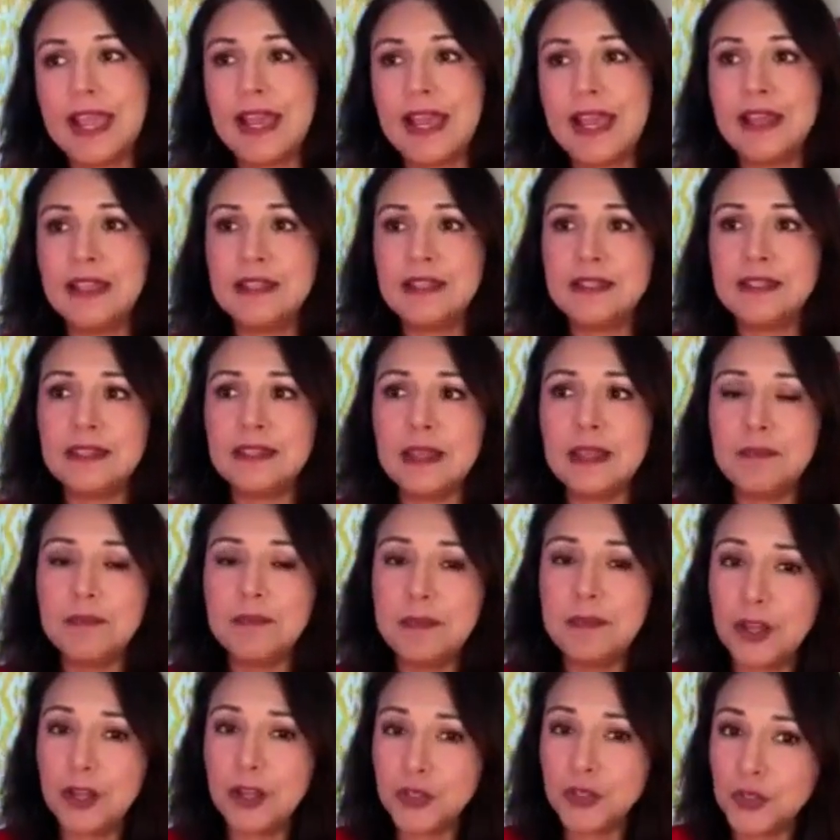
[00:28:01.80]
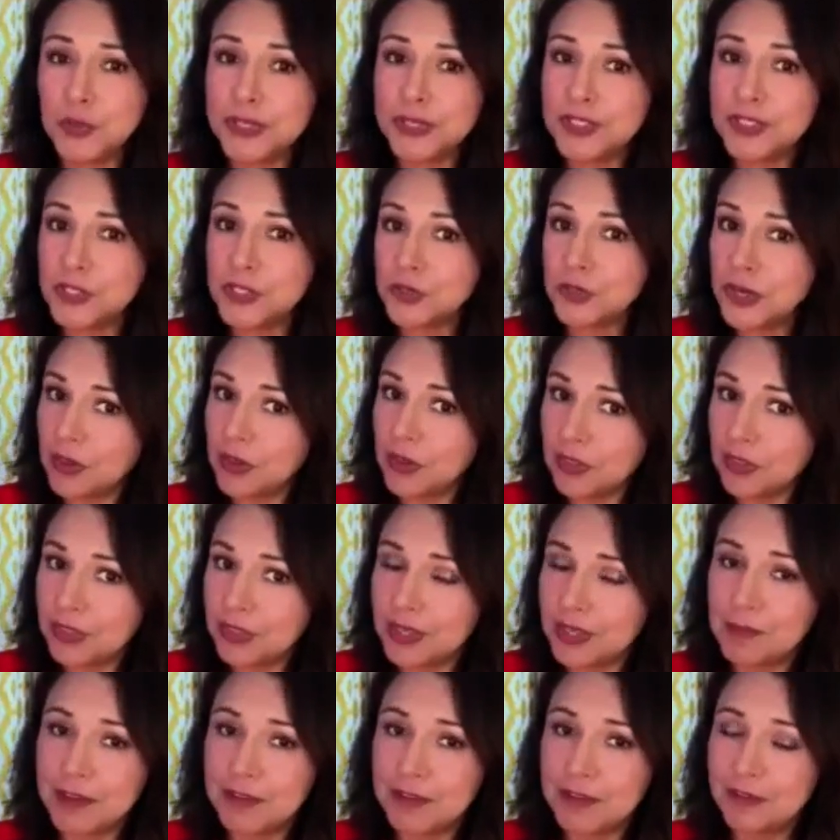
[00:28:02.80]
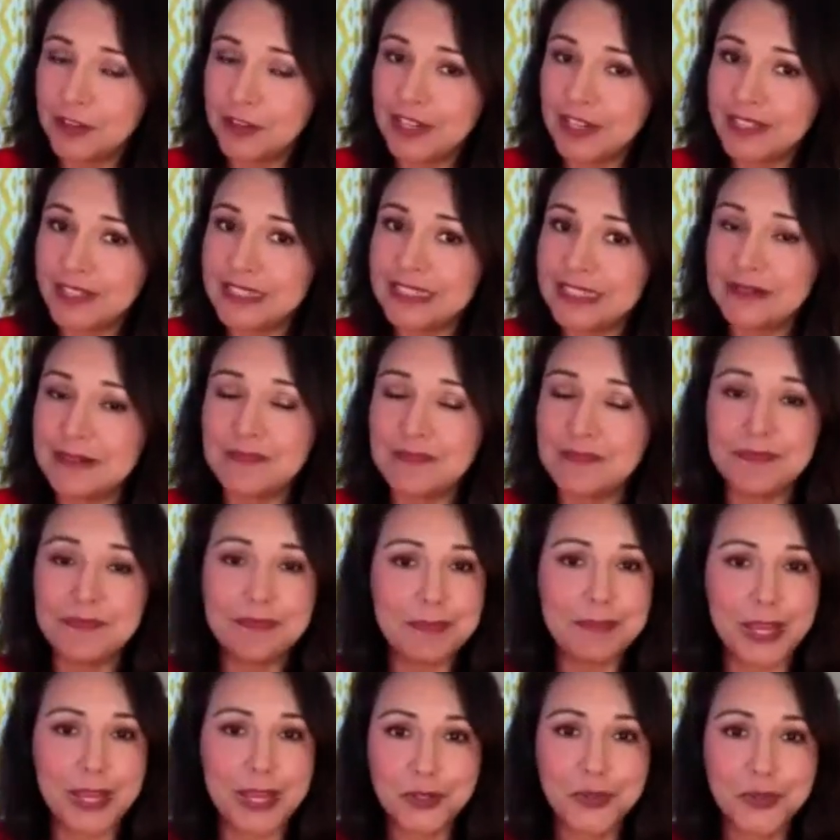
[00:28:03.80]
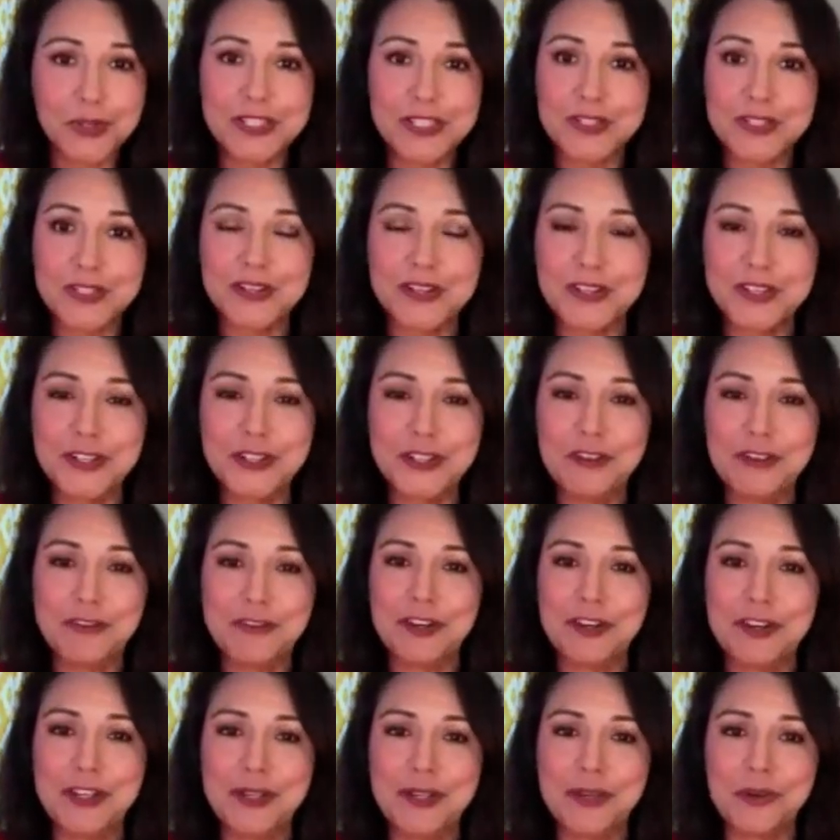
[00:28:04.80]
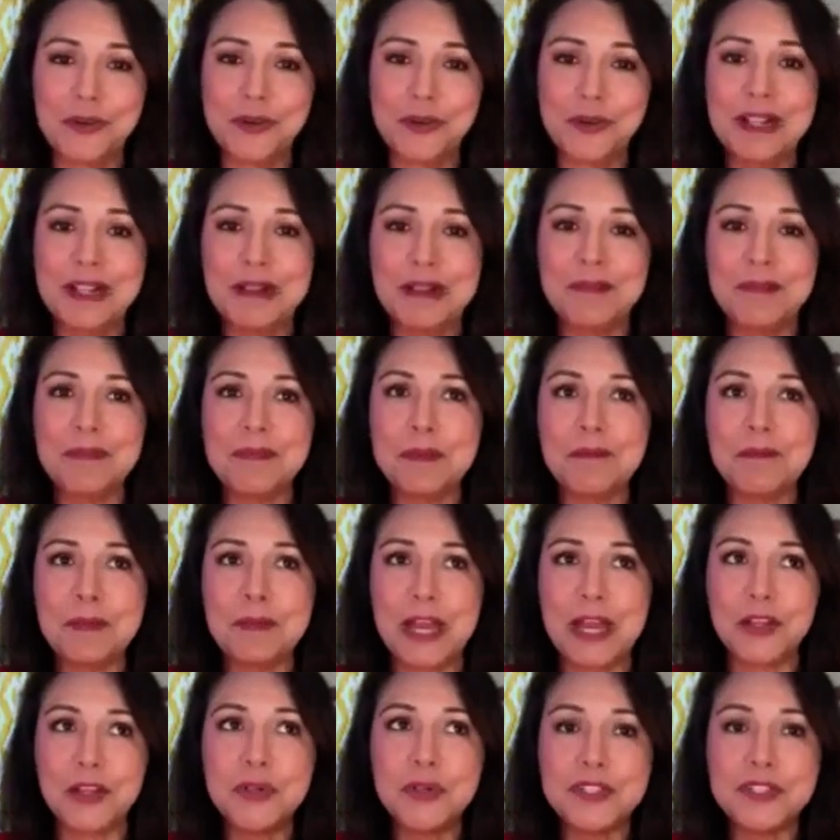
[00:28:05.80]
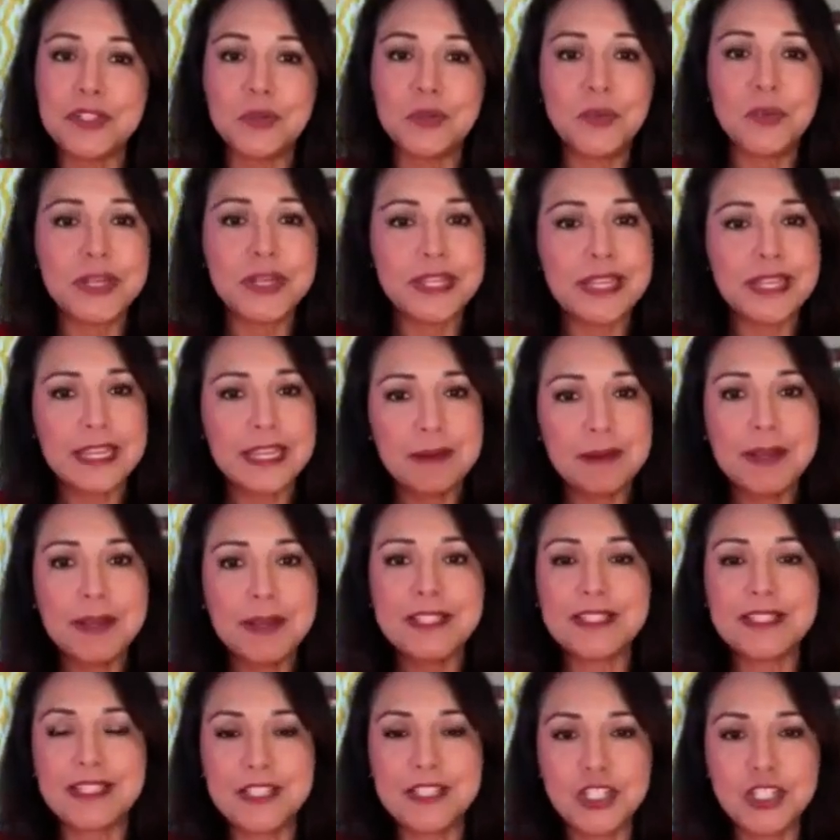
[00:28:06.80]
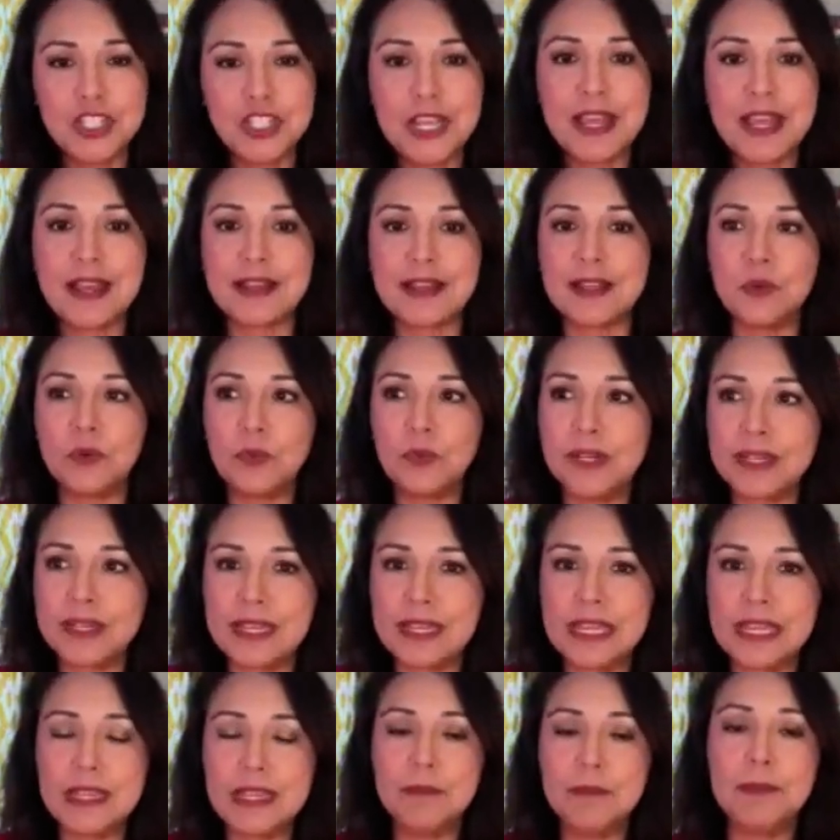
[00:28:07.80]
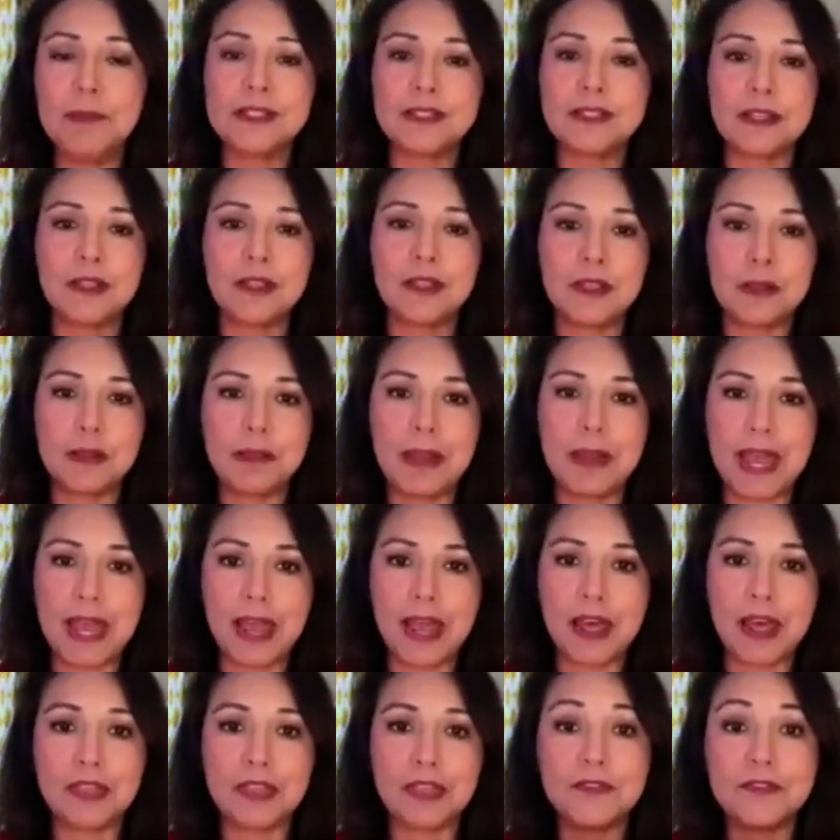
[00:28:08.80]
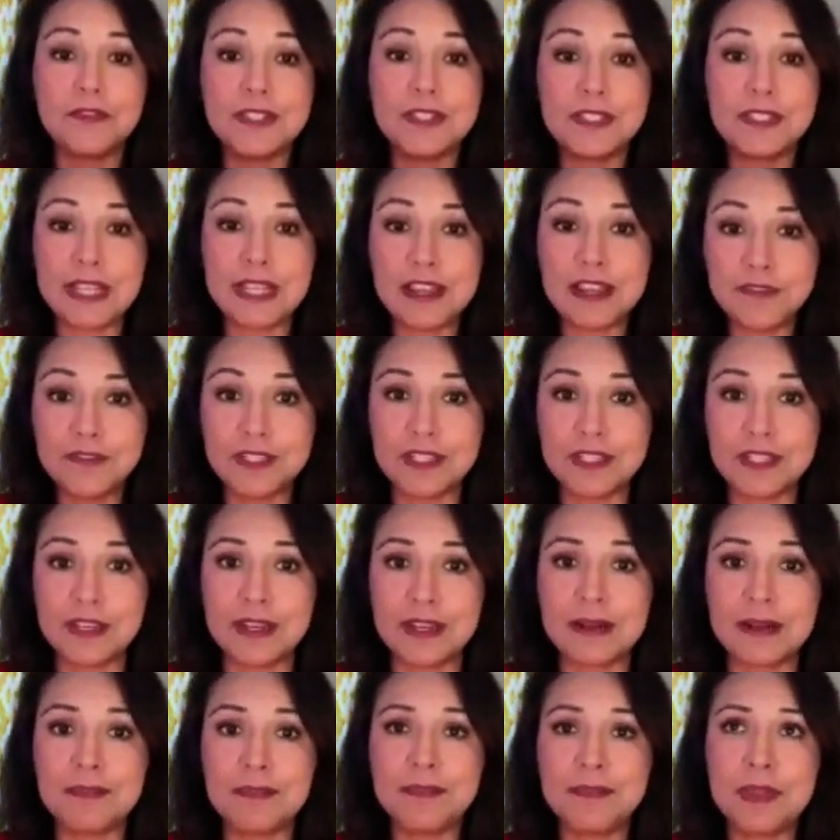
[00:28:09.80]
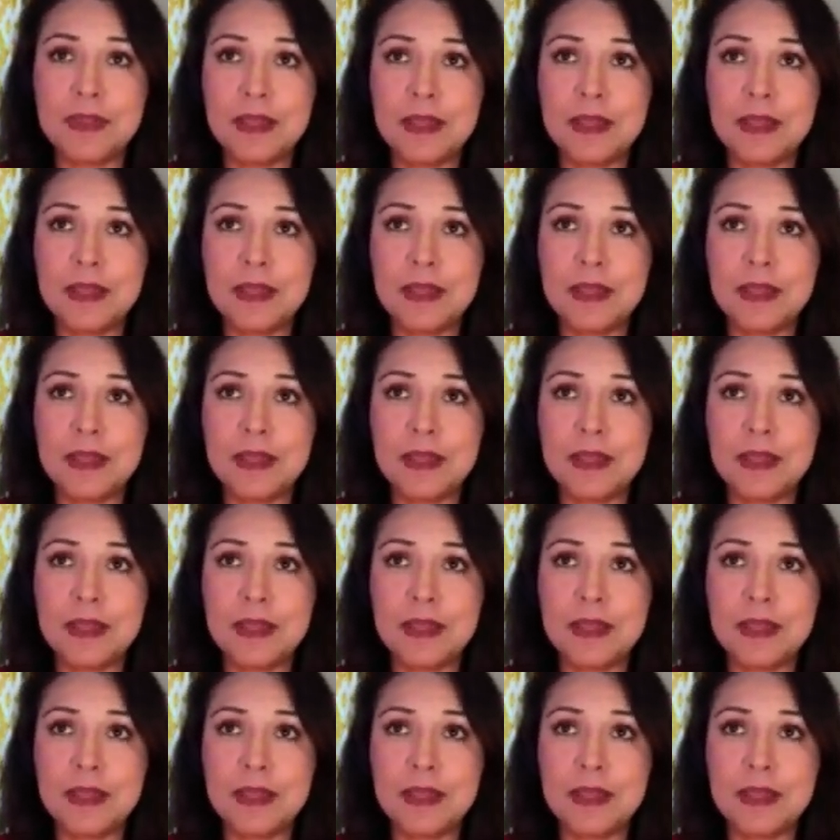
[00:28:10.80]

And boundaries are healthy, my friend. Boundaries are good for you. Boundaries are what keep us in check and what keep us on the path of safety.